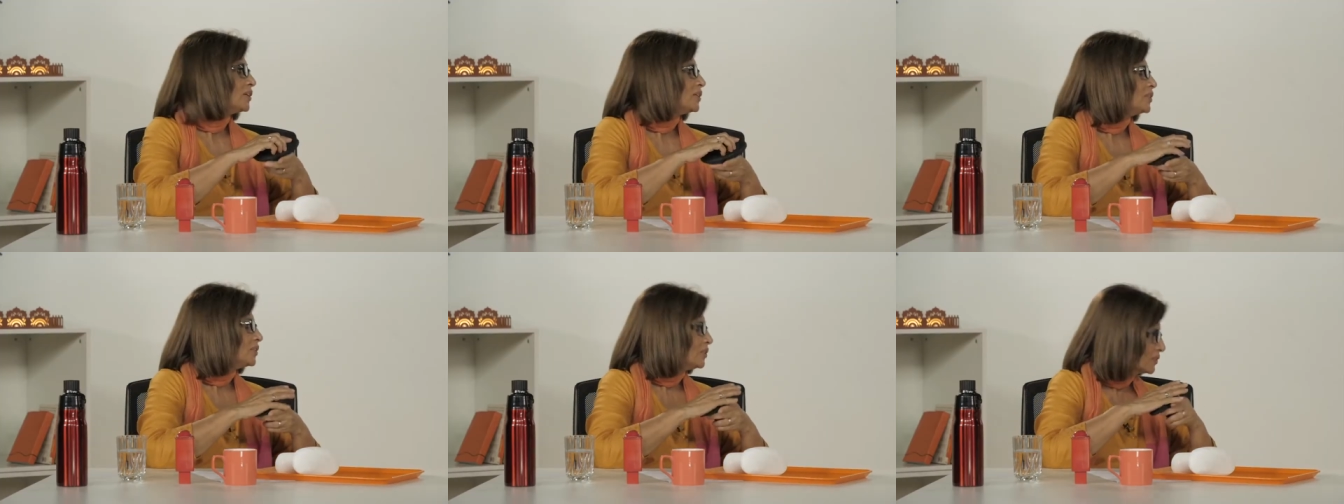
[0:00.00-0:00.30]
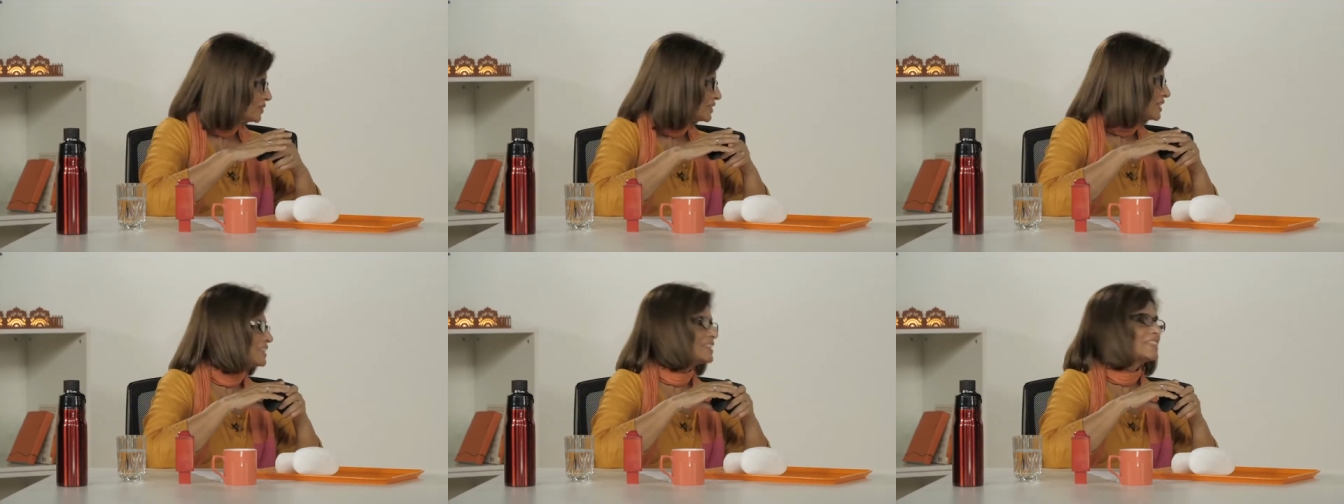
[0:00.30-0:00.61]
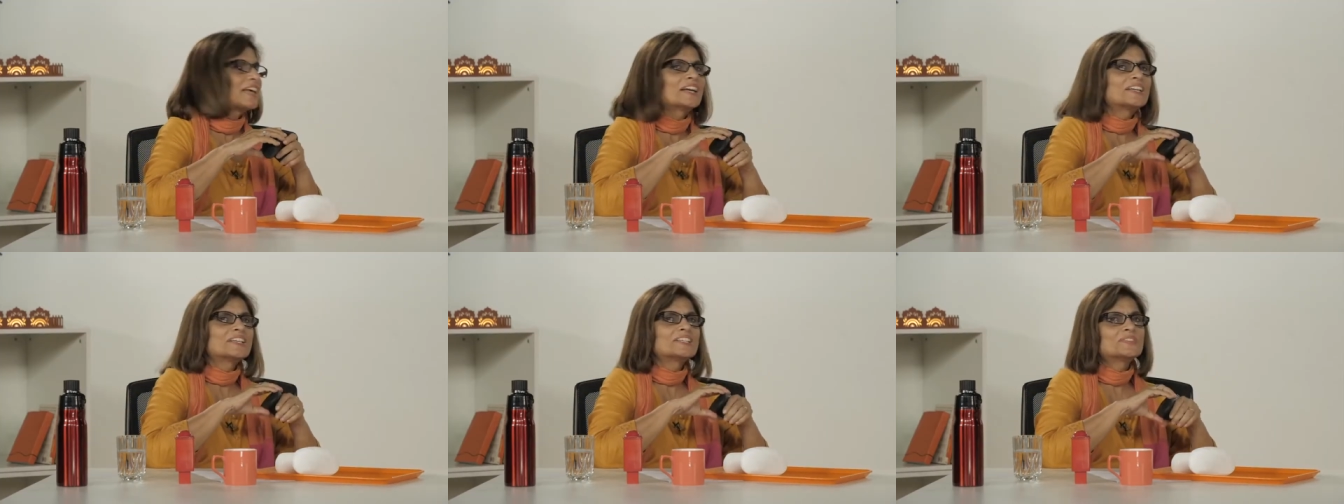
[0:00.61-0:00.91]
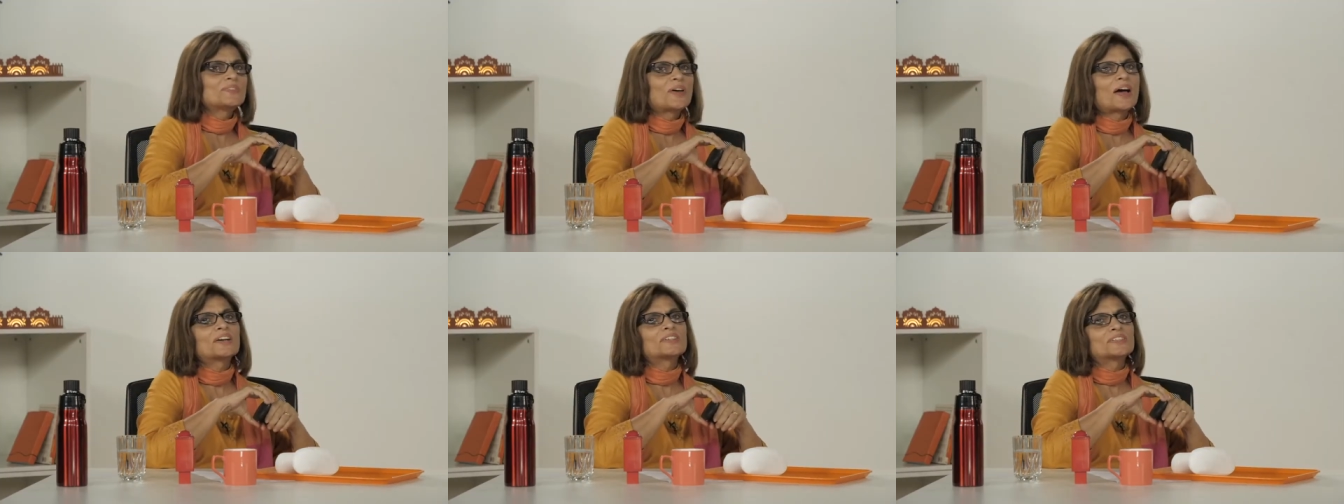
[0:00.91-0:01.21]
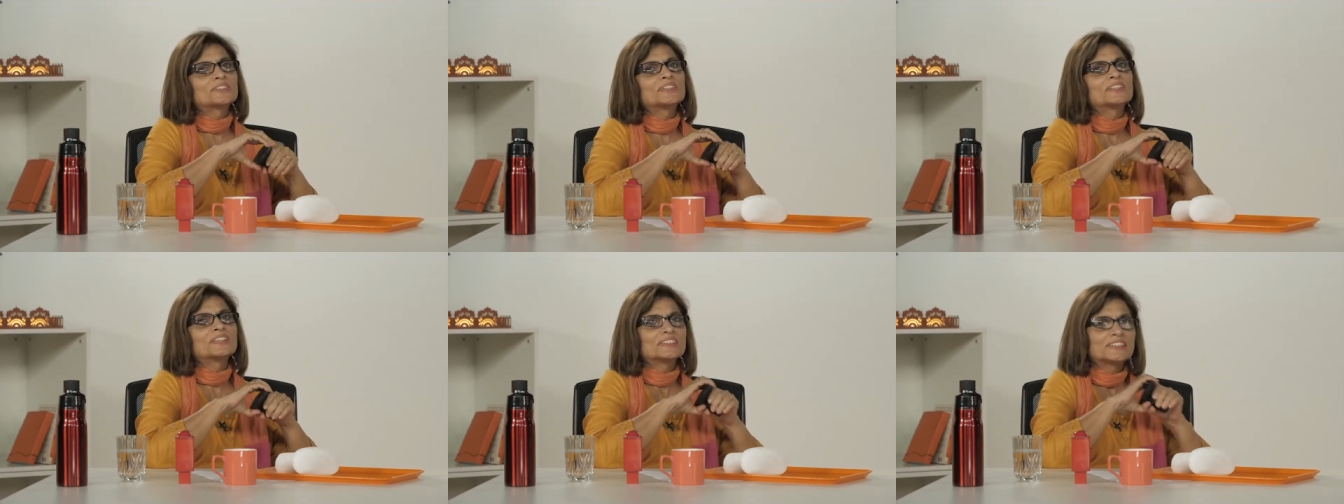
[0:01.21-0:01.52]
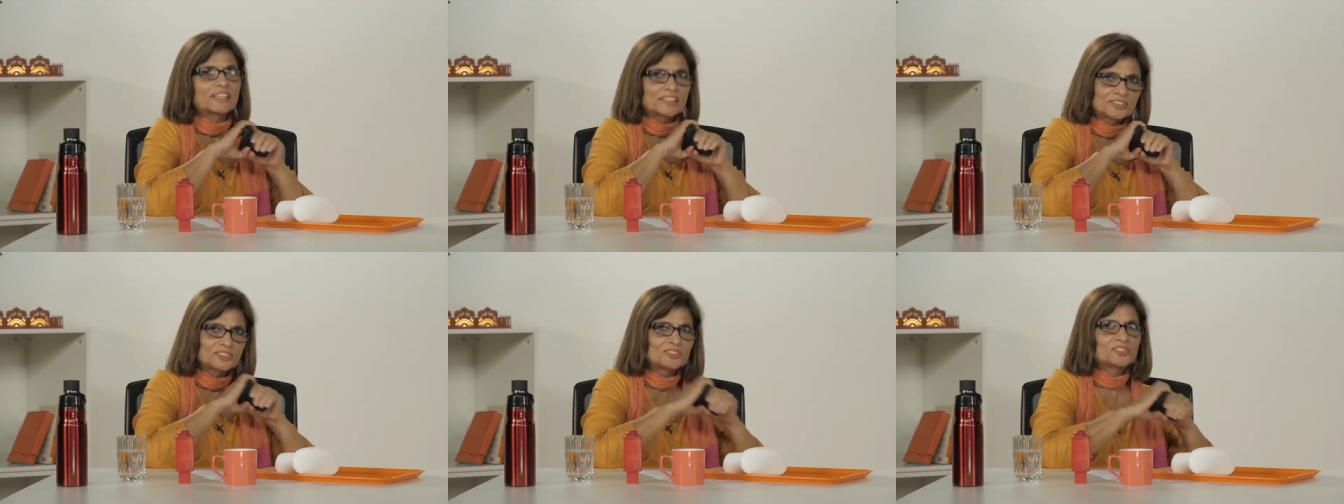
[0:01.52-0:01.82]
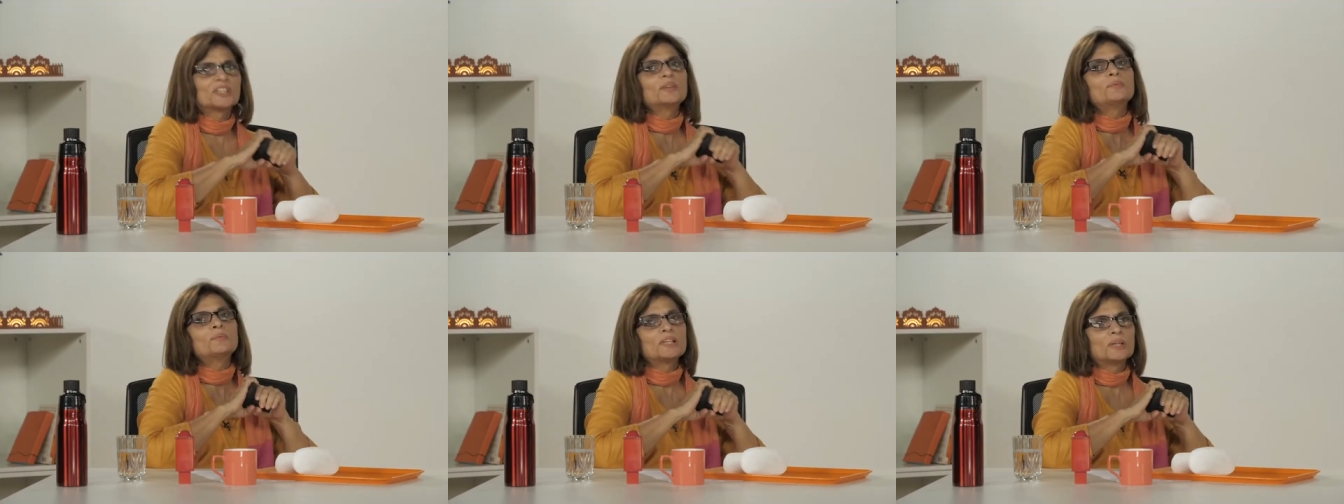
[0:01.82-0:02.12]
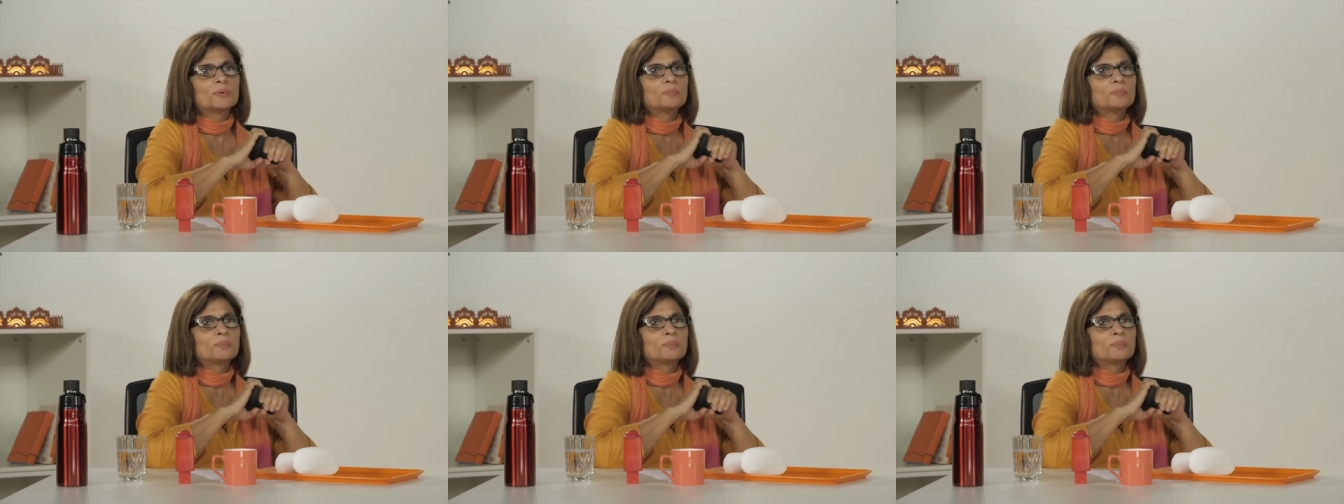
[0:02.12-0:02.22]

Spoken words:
User satisfaction is extremely